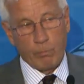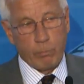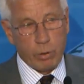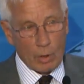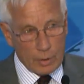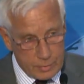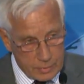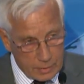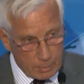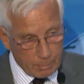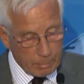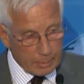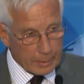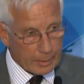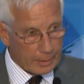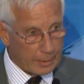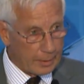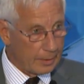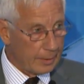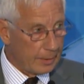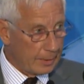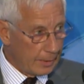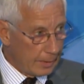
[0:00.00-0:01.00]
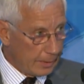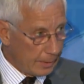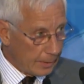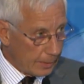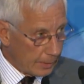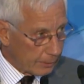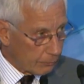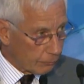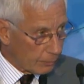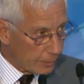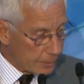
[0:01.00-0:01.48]
possibly a
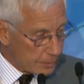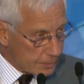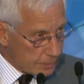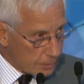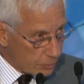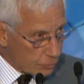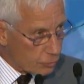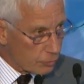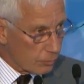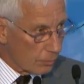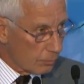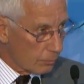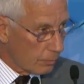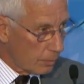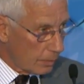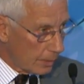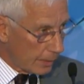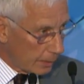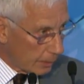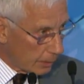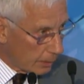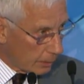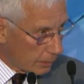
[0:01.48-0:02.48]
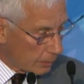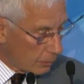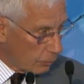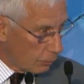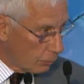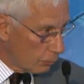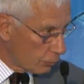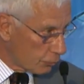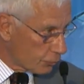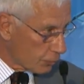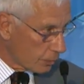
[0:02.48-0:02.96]
transitional
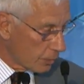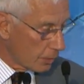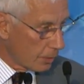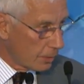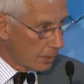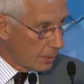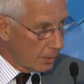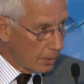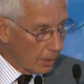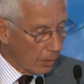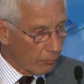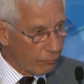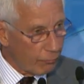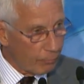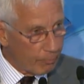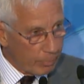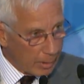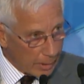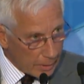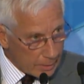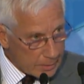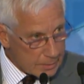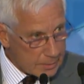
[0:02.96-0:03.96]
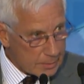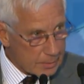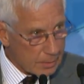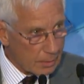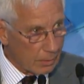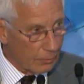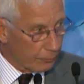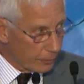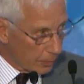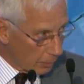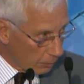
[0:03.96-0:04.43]
inclusion of parts
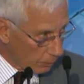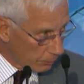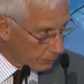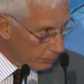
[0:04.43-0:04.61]
of the old